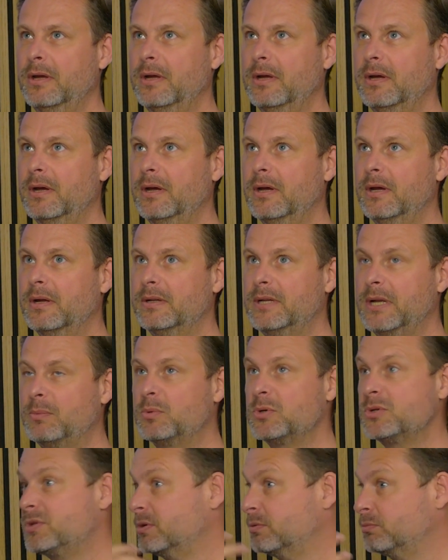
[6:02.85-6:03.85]
That
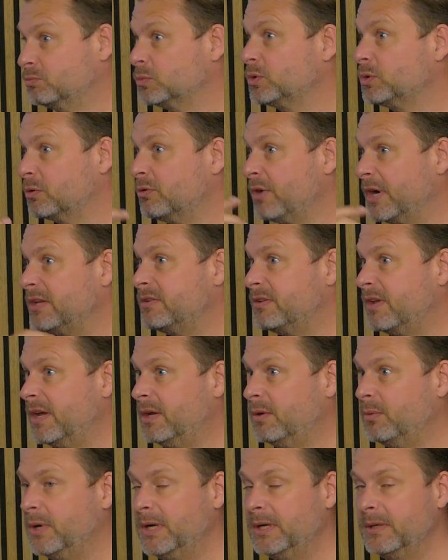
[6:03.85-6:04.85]
was a great
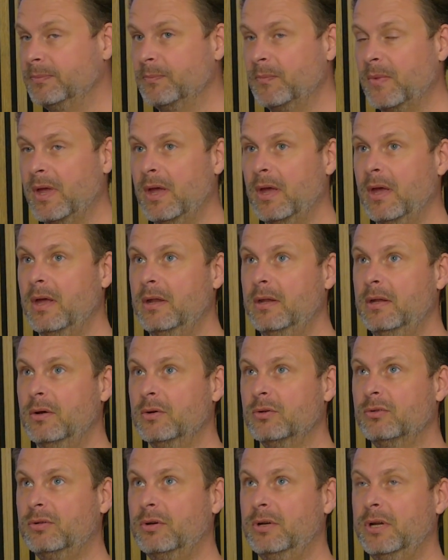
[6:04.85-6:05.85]
takeaway. The
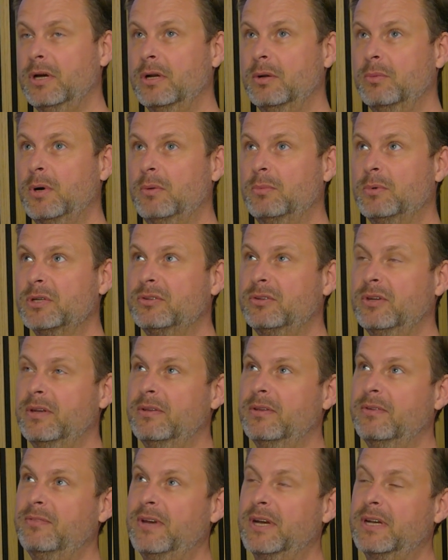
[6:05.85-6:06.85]
other one was
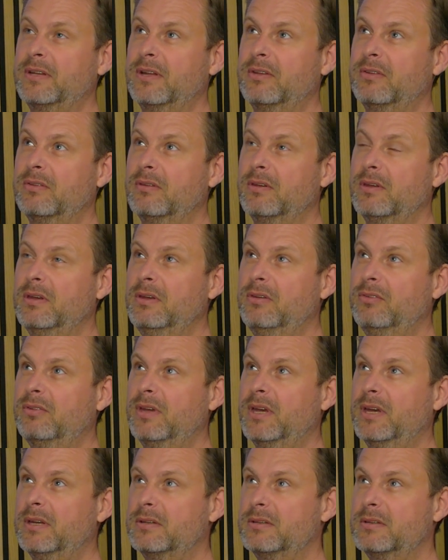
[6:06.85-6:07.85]
that the fact that he
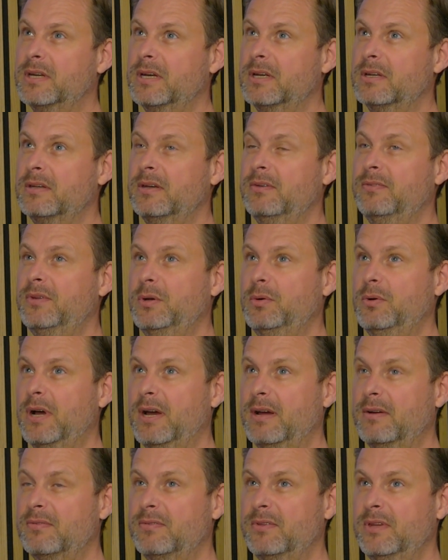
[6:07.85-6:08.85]
said that if you
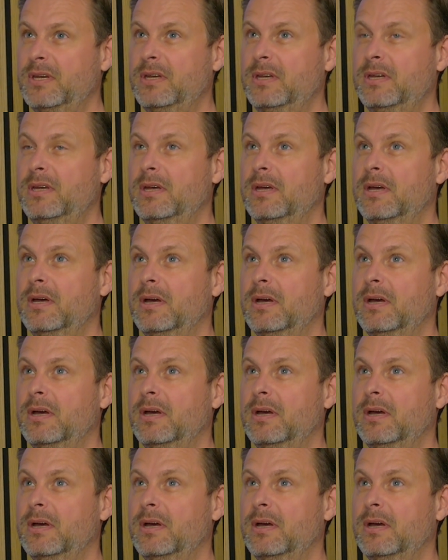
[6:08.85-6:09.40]
have the